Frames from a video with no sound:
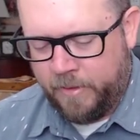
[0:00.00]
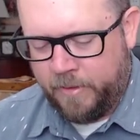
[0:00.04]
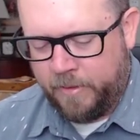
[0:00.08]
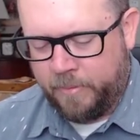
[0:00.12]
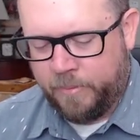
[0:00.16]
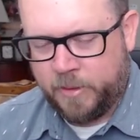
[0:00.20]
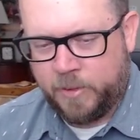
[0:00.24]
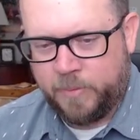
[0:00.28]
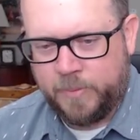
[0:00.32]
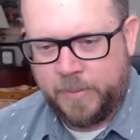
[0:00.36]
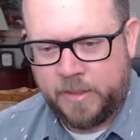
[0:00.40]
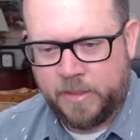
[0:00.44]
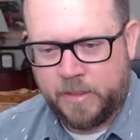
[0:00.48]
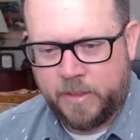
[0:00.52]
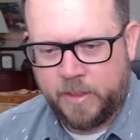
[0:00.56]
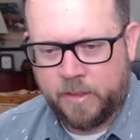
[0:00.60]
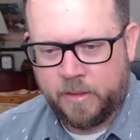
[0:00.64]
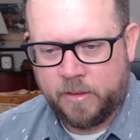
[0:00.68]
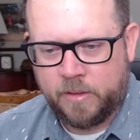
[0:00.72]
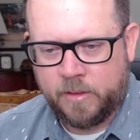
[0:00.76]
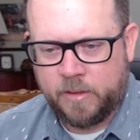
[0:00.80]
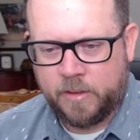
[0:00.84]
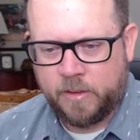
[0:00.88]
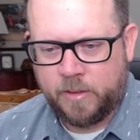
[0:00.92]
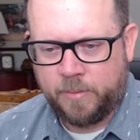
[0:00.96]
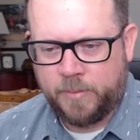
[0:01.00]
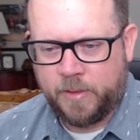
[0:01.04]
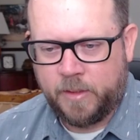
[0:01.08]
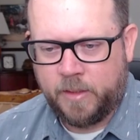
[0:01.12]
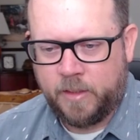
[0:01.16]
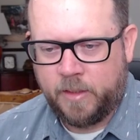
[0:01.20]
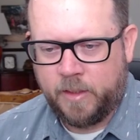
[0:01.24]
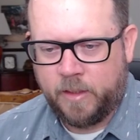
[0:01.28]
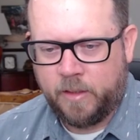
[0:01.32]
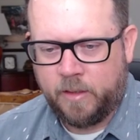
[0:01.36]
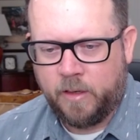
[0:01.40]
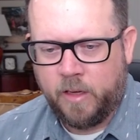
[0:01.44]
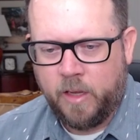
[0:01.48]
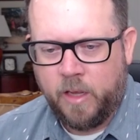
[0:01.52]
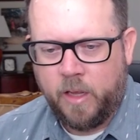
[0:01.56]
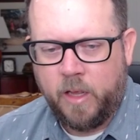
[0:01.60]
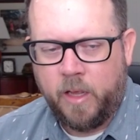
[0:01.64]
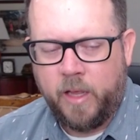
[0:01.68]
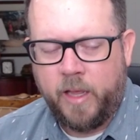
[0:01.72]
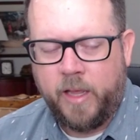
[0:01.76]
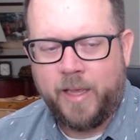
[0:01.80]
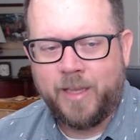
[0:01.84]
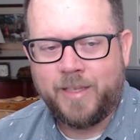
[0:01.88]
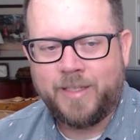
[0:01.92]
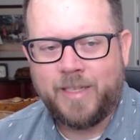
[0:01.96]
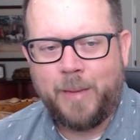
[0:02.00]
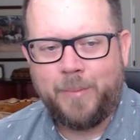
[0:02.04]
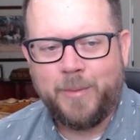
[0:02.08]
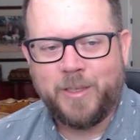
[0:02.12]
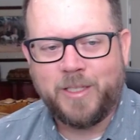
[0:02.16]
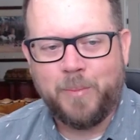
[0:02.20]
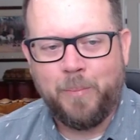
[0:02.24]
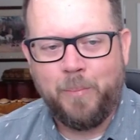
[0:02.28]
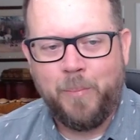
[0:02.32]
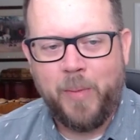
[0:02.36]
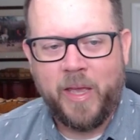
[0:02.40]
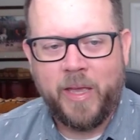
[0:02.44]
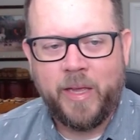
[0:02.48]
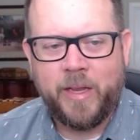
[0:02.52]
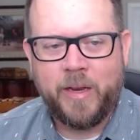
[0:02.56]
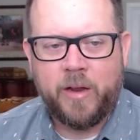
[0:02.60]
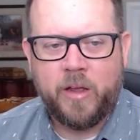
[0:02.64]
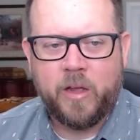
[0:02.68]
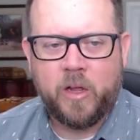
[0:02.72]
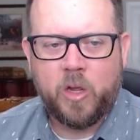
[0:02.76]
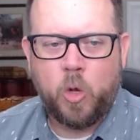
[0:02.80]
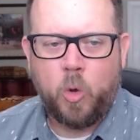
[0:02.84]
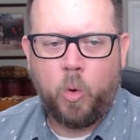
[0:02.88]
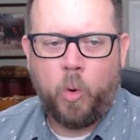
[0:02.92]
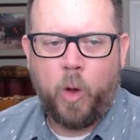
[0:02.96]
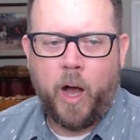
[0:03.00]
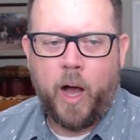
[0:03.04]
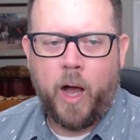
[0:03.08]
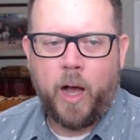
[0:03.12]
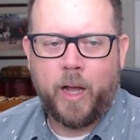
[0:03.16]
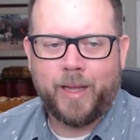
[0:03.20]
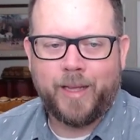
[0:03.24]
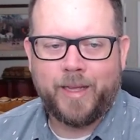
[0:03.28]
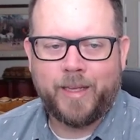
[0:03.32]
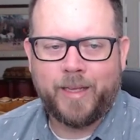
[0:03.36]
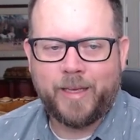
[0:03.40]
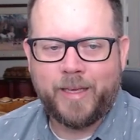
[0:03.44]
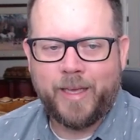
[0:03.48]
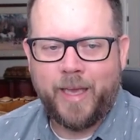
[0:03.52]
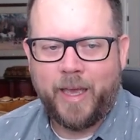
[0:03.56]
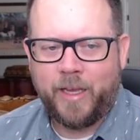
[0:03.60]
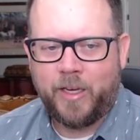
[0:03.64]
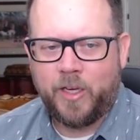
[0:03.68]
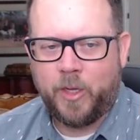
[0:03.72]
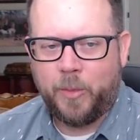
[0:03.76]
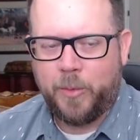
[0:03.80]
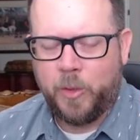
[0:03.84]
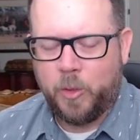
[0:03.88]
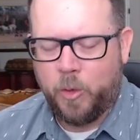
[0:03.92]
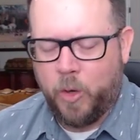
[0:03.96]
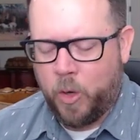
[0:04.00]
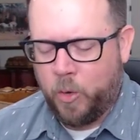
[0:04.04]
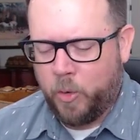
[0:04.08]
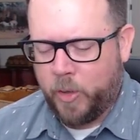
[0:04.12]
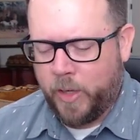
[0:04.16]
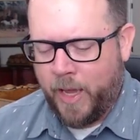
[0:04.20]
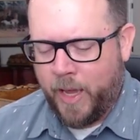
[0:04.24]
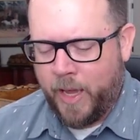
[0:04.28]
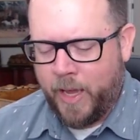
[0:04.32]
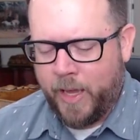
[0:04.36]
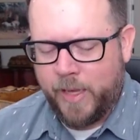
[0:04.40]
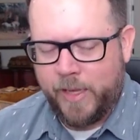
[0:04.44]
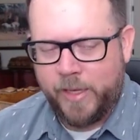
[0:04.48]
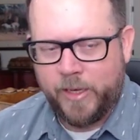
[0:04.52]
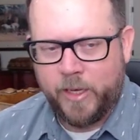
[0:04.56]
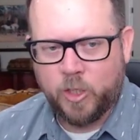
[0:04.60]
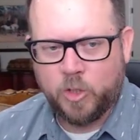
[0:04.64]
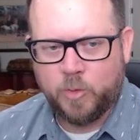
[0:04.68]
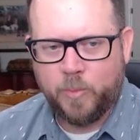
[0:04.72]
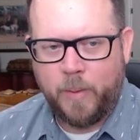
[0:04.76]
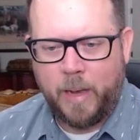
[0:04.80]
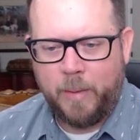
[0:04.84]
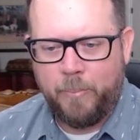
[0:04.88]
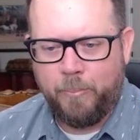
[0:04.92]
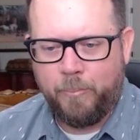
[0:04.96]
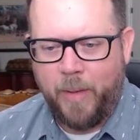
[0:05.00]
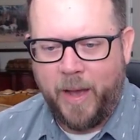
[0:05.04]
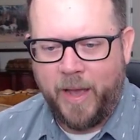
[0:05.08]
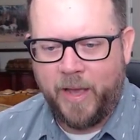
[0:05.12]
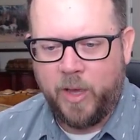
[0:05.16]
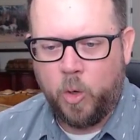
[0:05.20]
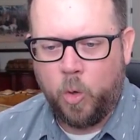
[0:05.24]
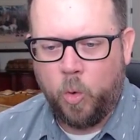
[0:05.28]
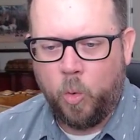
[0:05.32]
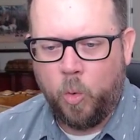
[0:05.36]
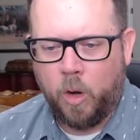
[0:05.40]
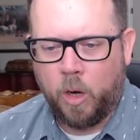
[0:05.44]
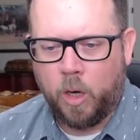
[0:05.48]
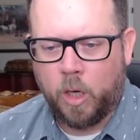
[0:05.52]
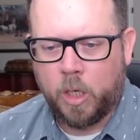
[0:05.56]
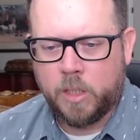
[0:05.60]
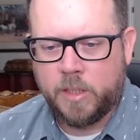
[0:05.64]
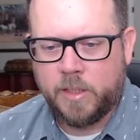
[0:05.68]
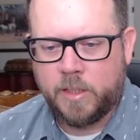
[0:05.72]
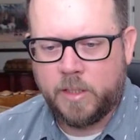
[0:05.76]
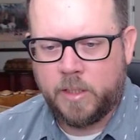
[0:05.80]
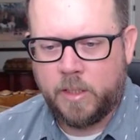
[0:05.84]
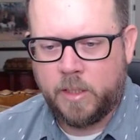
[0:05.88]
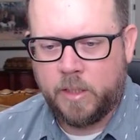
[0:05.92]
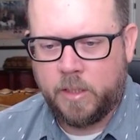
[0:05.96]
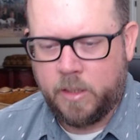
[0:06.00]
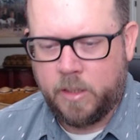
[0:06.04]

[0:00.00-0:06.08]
Must be stickers or something in here. His name is Ben Kwok, K W O K. He goes by BioWorkz.